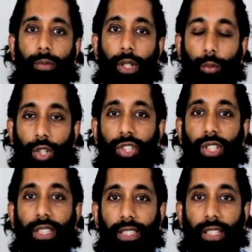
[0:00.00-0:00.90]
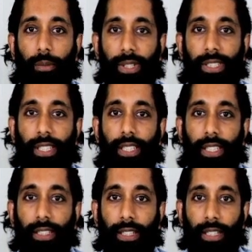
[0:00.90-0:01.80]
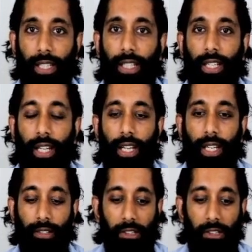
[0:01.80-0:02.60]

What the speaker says: that are watching this are going to be sitting in a